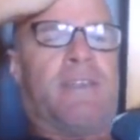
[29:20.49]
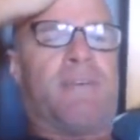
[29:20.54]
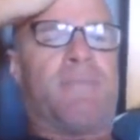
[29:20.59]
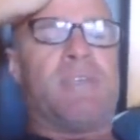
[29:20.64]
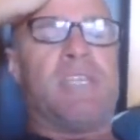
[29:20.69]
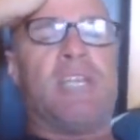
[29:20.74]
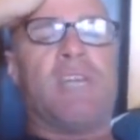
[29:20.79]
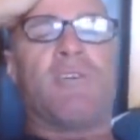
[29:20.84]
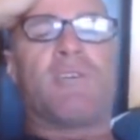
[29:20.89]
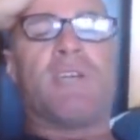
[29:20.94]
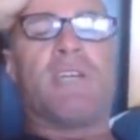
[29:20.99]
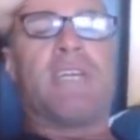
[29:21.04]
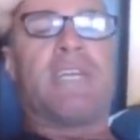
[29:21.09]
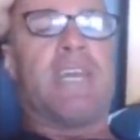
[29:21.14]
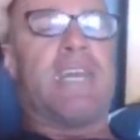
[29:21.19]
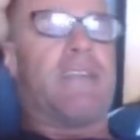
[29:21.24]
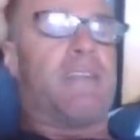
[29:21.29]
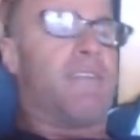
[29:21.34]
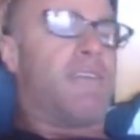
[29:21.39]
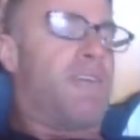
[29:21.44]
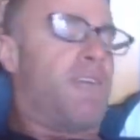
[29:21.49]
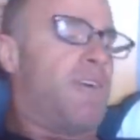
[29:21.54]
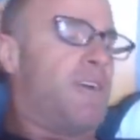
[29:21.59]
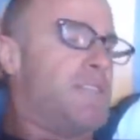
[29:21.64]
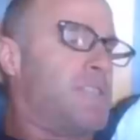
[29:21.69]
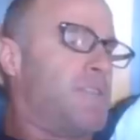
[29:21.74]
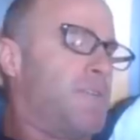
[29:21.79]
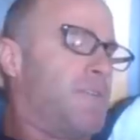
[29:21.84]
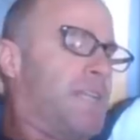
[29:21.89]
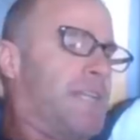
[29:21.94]
I mean, you're not going to get
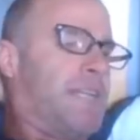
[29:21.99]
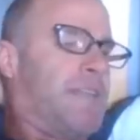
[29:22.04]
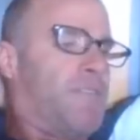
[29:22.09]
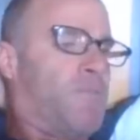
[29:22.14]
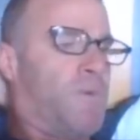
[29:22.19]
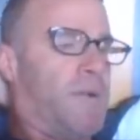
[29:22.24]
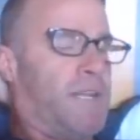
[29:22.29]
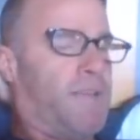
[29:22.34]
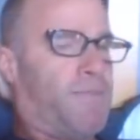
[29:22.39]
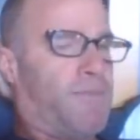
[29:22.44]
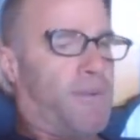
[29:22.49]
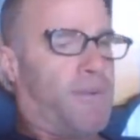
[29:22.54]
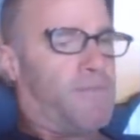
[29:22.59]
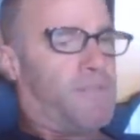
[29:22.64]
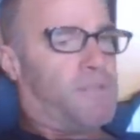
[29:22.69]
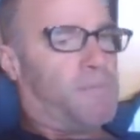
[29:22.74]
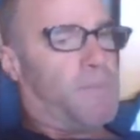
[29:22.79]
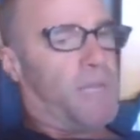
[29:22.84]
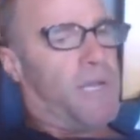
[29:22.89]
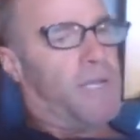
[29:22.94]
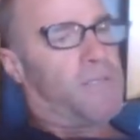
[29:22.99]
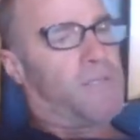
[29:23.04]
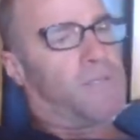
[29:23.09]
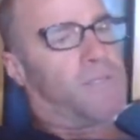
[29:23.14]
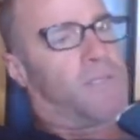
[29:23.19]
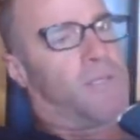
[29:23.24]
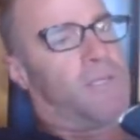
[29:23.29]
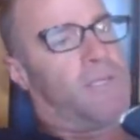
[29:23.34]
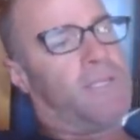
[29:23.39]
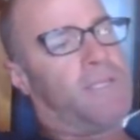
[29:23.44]
guys who are going to have 25
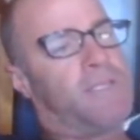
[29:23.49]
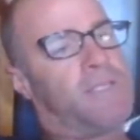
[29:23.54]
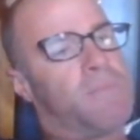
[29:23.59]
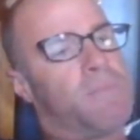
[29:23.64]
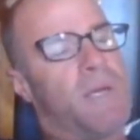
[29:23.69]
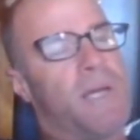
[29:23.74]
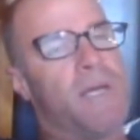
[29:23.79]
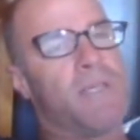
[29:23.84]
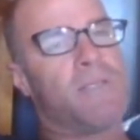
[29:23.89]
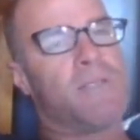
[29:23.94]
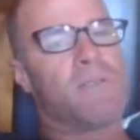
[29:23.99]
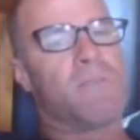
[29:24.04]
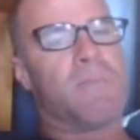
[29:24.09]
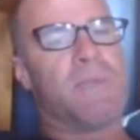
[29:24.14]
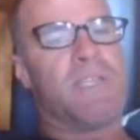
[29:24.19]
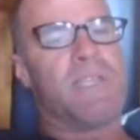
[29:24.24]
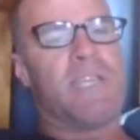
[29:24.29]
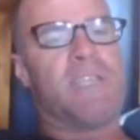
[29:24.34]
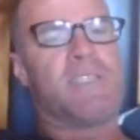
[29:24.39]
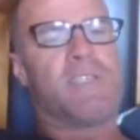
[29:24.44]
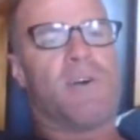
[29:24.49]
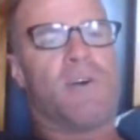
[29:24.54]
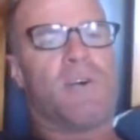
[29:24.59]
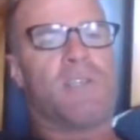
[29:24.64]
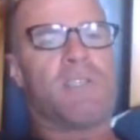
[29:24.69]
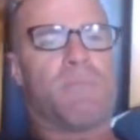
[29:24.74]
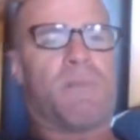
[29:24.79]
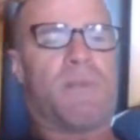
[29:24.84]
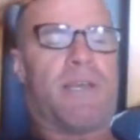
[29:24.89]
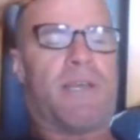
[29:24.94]
disposals, 30 disposals. I mean, these
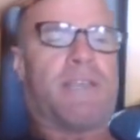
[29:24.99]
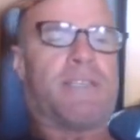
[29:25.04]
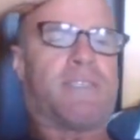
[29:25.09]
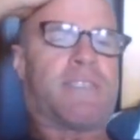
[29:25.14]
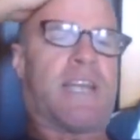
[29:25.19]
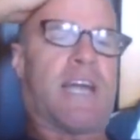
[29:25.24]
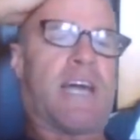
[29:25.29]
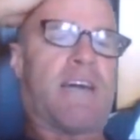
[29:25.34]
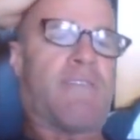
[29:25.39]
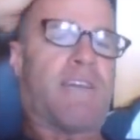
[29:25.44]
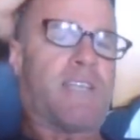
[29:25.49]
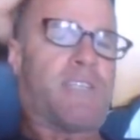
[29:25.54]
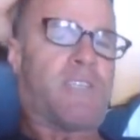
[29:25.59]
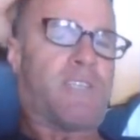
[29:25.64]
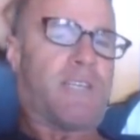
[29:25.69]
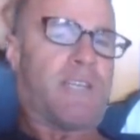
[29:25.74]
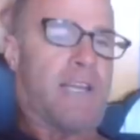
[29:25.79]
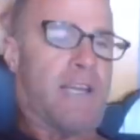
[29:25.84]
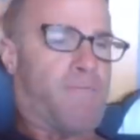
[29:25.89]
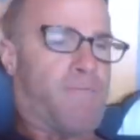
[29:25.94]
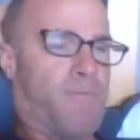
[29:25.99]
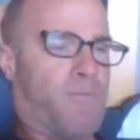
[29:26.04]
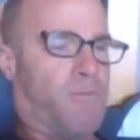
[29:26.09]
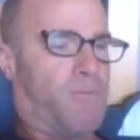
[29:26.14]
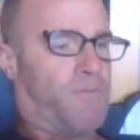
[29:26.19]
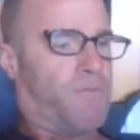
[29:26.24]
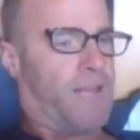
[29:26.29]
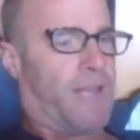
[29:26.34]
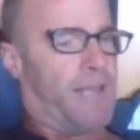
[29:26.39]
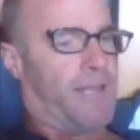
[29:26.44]
guys are playing starvation half
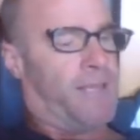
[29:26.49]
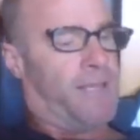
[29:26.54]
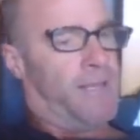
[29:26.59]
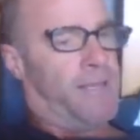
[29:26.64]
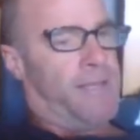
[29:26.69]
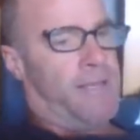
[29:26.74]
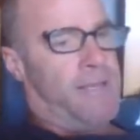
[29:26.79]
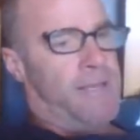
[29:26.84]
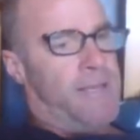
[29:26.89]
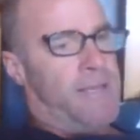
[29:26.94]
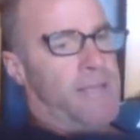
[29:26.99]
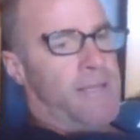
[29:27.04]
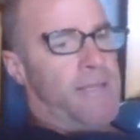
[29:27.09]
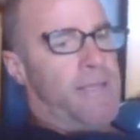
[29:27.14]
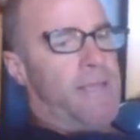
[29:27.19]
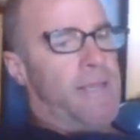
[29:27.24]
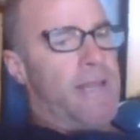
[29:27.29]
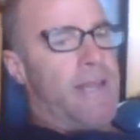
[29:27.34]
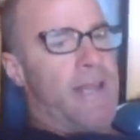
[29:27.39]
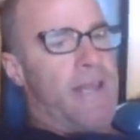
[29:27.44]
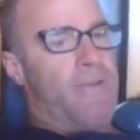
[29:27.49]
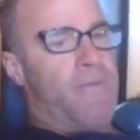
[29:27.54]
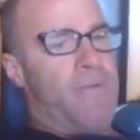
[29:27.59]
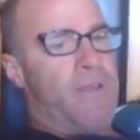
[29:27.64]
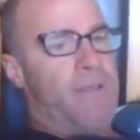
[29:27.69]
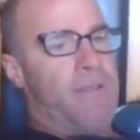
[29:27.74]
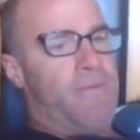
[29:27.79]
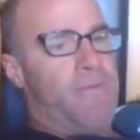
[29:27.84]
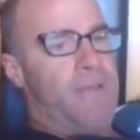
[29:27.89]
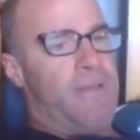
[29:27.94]
forward flank.
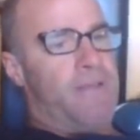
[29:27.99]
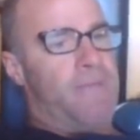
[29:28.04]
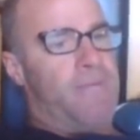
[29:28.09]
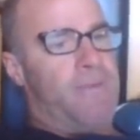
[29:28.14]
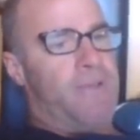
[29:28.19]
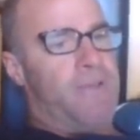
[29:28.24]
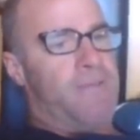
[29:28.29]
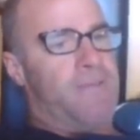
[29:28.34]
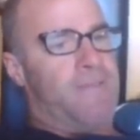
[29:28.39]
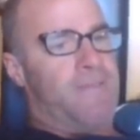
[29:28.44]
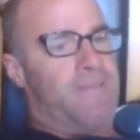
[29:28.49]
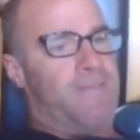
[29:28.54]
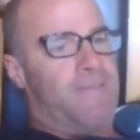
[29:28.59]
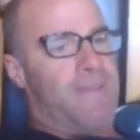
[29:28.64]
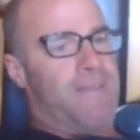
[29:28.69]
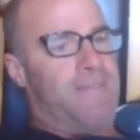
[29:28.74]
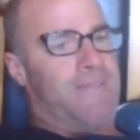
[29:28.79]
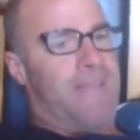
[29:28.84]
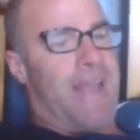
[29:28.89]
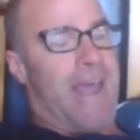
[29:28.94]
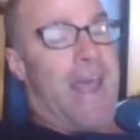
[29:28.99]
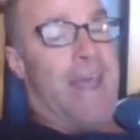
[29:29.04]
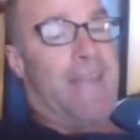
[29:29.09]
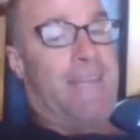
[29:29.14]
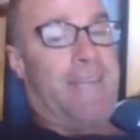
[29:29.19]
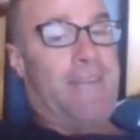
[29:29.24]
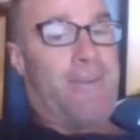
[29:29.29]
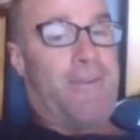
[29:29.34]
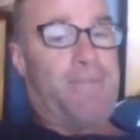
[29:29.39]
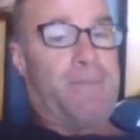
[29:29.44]
Where it's
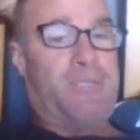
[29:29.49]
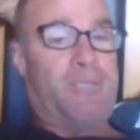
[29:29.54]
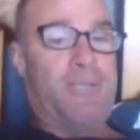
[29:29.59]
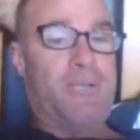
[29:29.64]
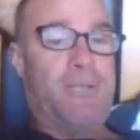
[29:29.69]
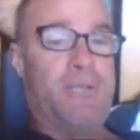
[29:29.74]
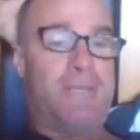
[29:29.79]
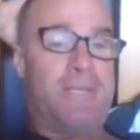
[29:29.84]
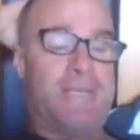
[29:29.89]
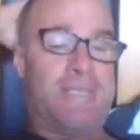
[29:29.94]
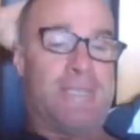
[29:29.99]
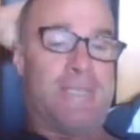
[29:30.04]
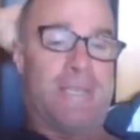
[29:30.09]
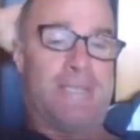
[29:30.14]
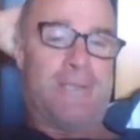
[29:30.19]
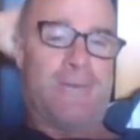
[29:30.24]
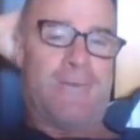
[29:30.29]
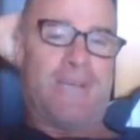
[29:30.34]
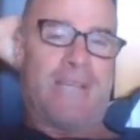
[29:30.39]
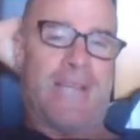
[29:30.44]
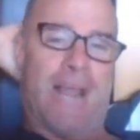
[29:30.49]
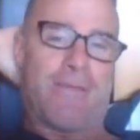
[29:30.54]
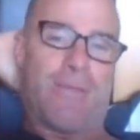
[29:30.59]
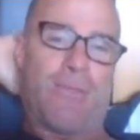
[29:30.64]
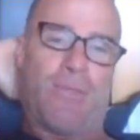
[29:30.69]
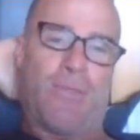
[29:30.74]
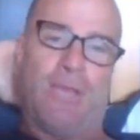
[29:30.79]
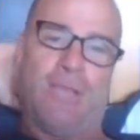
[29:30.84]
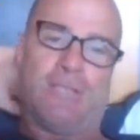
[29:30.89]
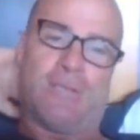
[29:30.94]
hard to get opportunities. They're doing
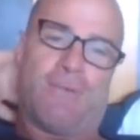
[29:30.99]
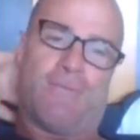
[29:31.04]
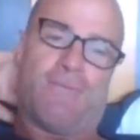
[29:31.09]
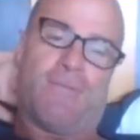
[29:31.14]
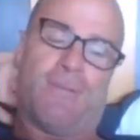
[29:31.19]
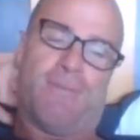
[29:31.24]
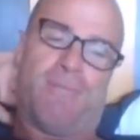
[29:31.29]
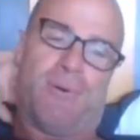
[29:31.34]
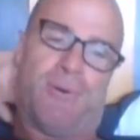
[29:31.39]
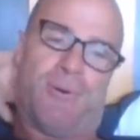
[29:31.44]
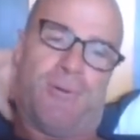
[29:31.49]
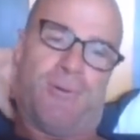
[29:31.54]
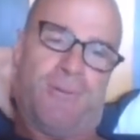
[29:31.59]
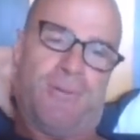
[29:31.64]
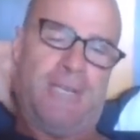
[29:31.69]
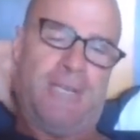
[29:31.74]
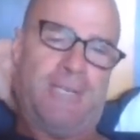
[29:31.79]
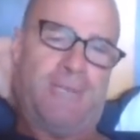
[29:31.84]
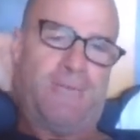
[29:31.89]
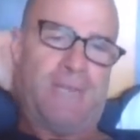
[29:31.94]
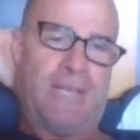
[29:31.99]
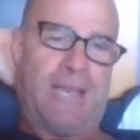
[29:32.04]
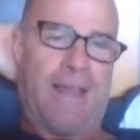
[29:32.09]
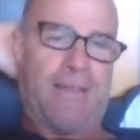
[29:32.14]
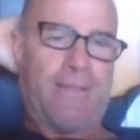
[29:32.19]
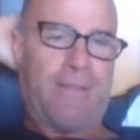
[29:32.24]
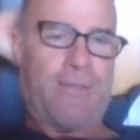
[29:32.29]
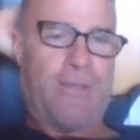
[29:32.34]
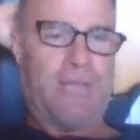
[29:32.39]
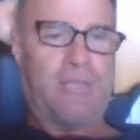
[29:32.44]
other things off the ball.
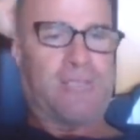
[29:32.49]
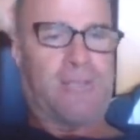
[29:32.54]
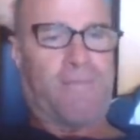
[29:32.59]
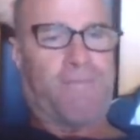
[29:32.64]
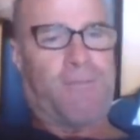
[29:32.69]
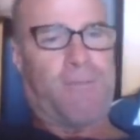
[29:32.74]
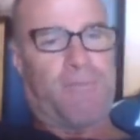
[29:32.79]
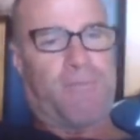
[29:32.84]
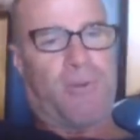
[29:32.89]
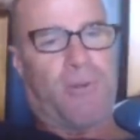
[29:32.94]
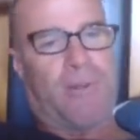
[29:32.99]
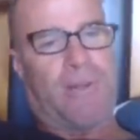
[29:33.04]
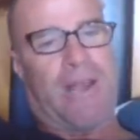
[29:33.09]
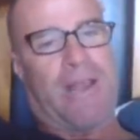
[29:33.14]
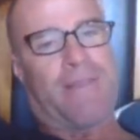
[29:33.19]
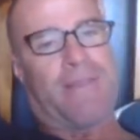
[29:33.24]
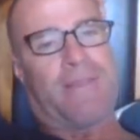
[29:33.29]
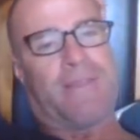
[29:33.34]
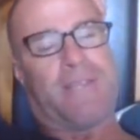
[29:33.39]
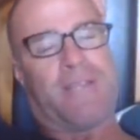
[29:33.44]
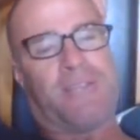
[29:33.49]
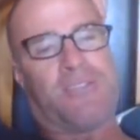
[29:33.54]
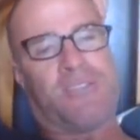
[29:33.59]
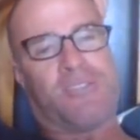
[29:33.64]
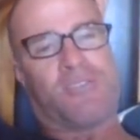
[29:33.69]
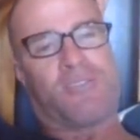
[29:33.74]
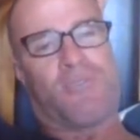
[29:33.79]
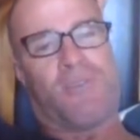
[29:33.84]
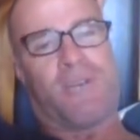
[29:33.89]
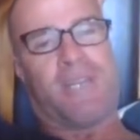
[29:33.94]
Other than
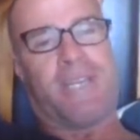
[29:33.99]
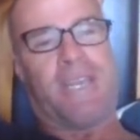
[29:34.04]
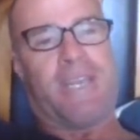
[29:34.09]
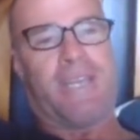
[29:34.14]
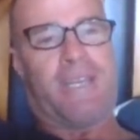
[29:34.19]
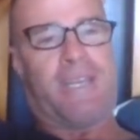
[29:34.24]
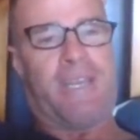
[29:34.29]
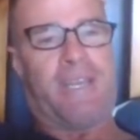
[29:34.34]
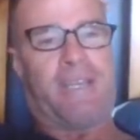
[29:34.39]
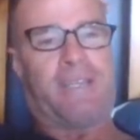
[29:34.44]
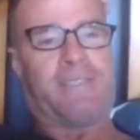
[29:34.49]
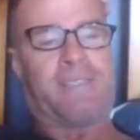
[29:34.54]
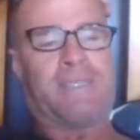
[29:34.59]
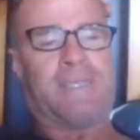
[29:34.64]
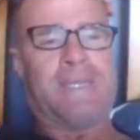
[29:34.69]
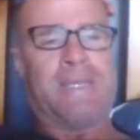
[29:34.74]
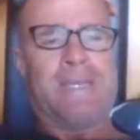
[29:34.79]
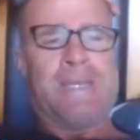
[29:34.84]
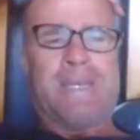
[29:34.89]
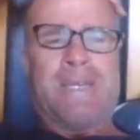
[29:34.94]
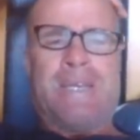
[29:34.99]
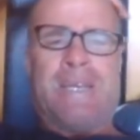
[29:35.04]
just trying to get kicks.